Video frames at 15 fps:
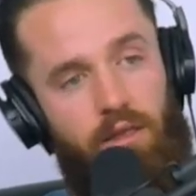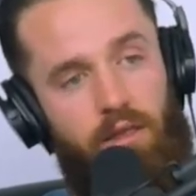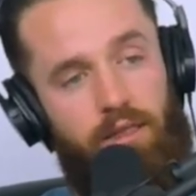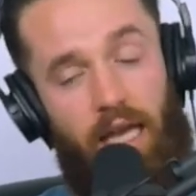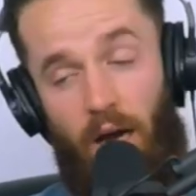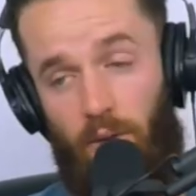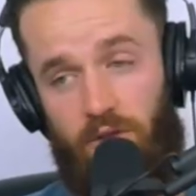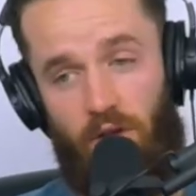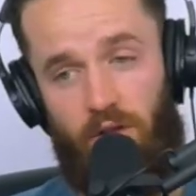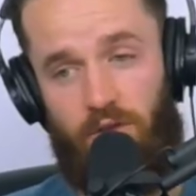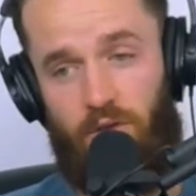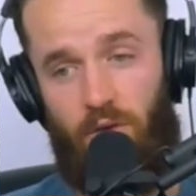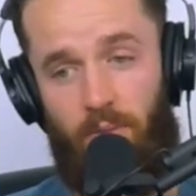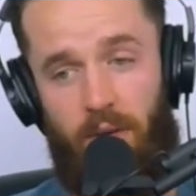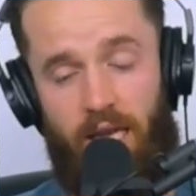That was
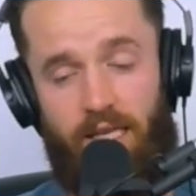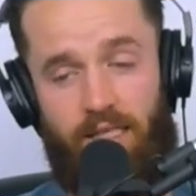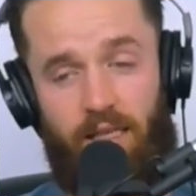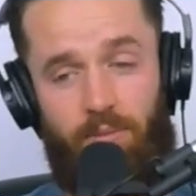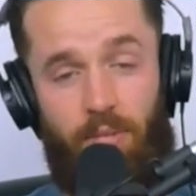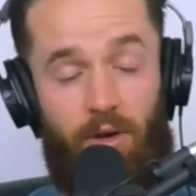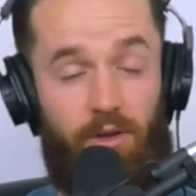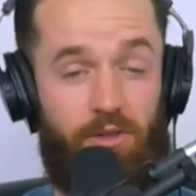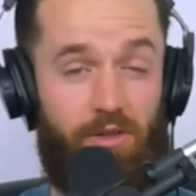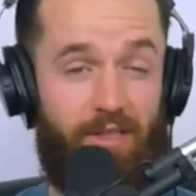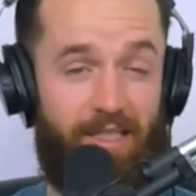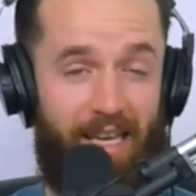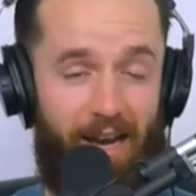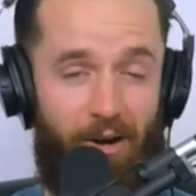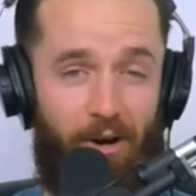also amazing, but also
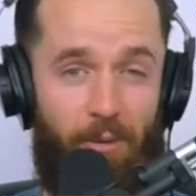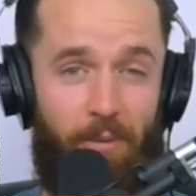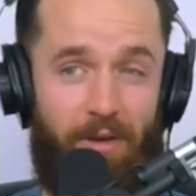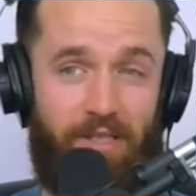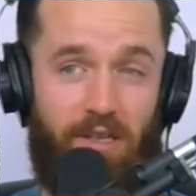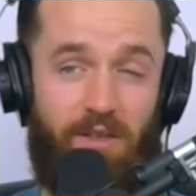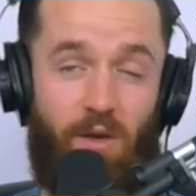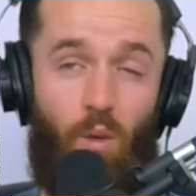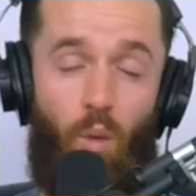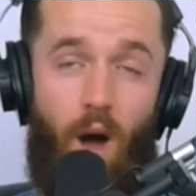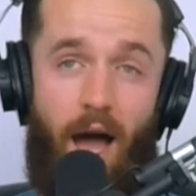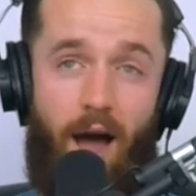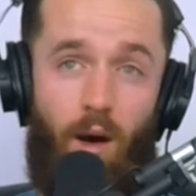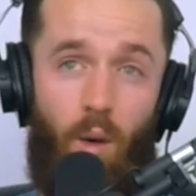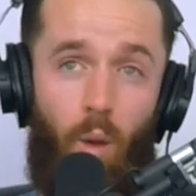scary, because I was like,
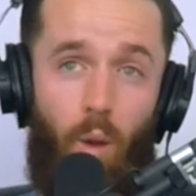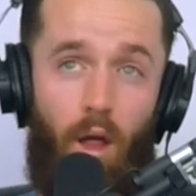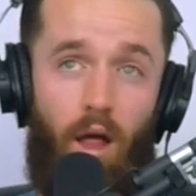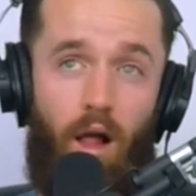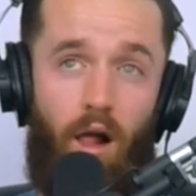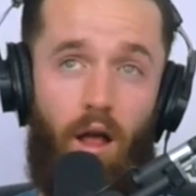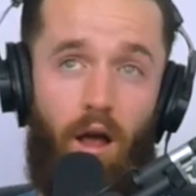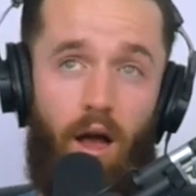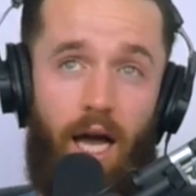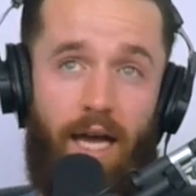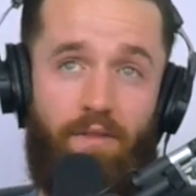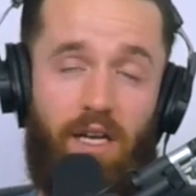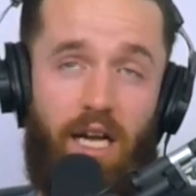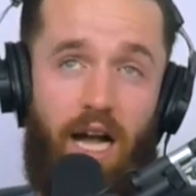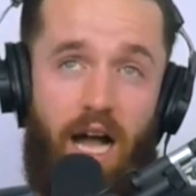wow, I have
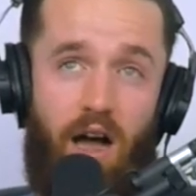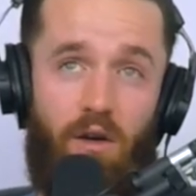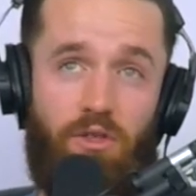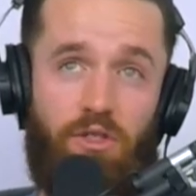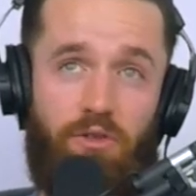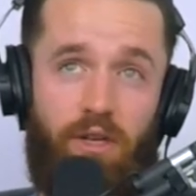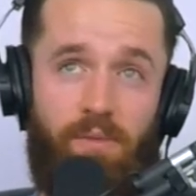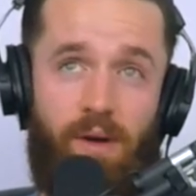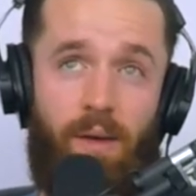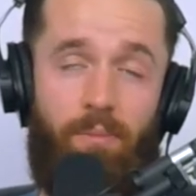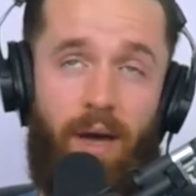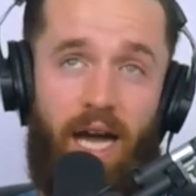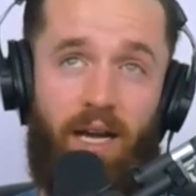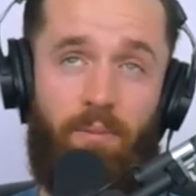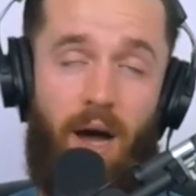a college degree in my
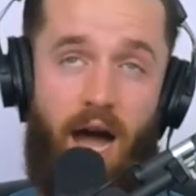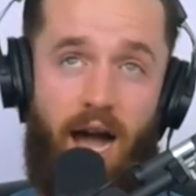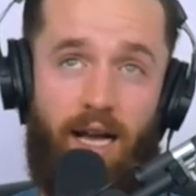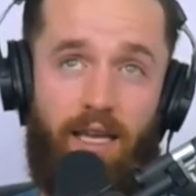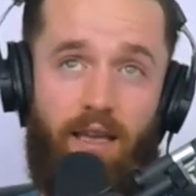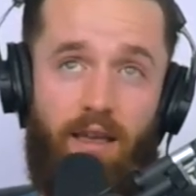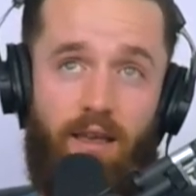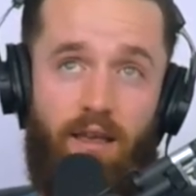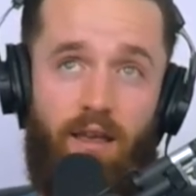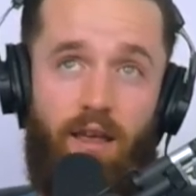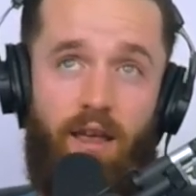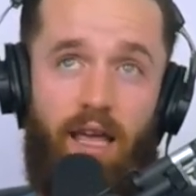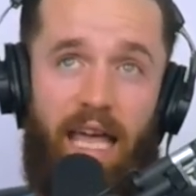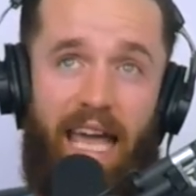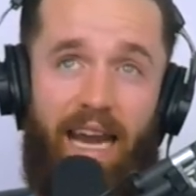back pocket,
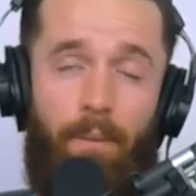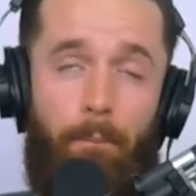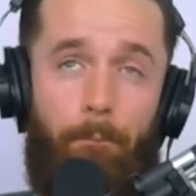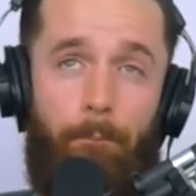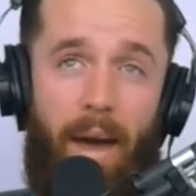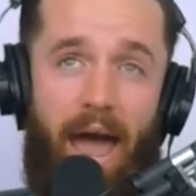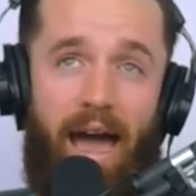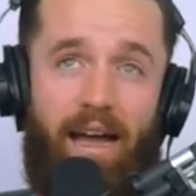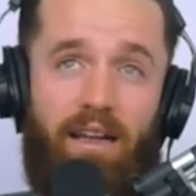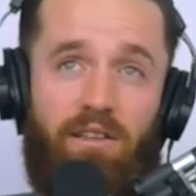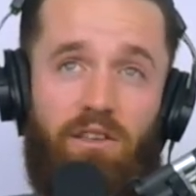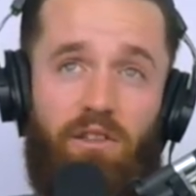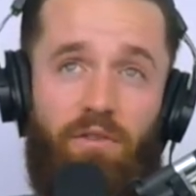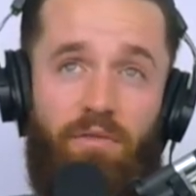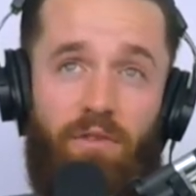and I'm back
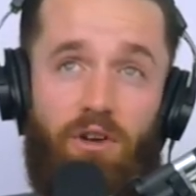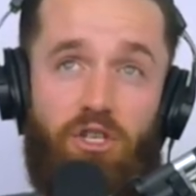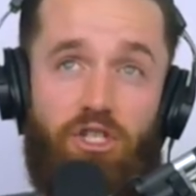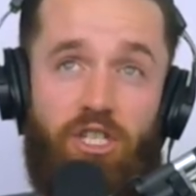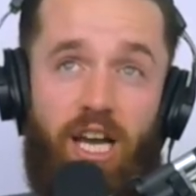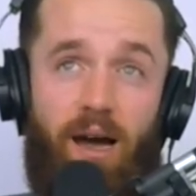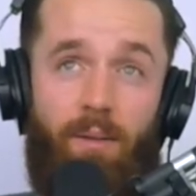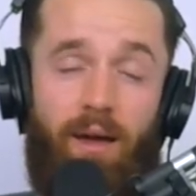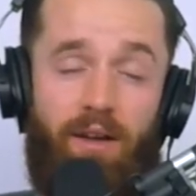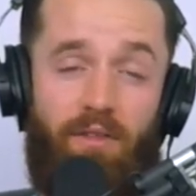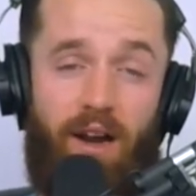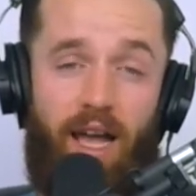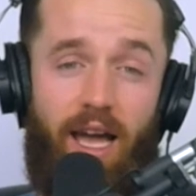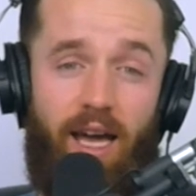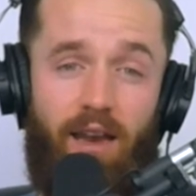to the first job I ever
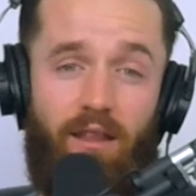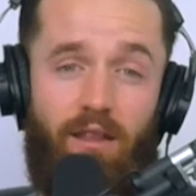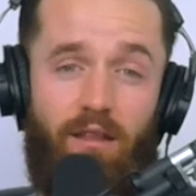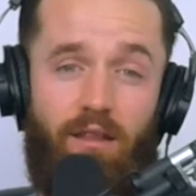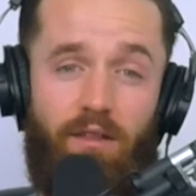had.